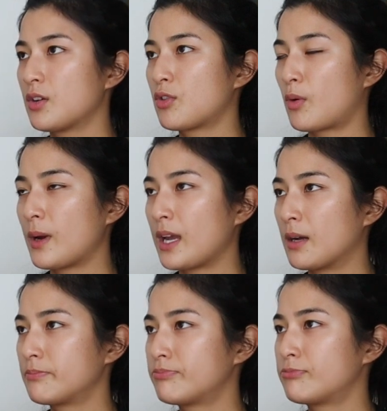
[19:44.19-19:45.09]
growing
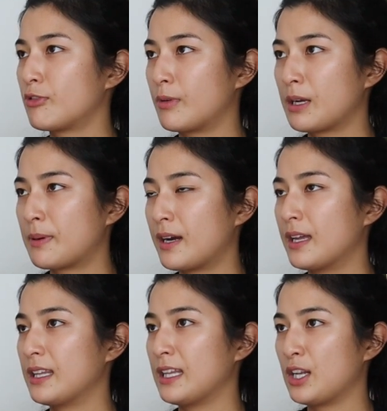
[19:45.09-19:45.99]

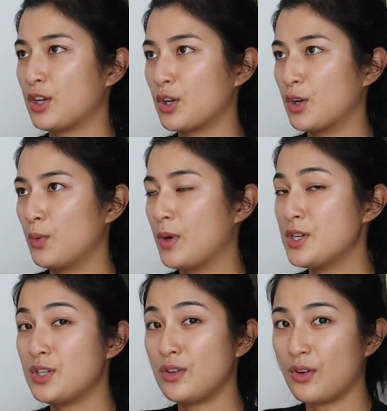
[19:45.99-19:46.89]
apart and letting go, when
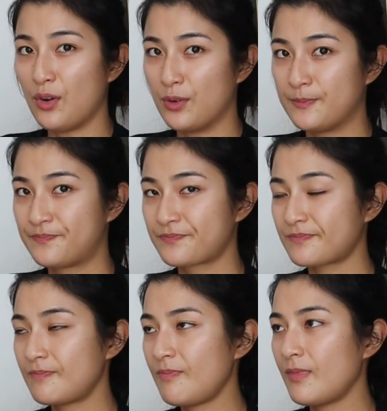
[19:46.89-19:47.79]
do you know?
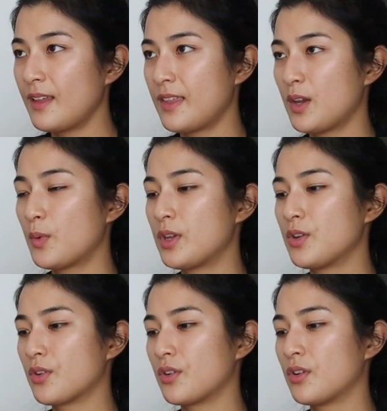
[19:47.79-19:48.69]
I think when
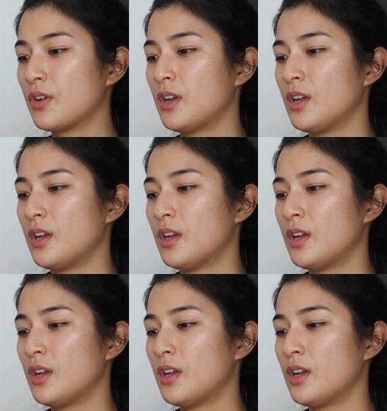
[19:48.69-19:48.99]
you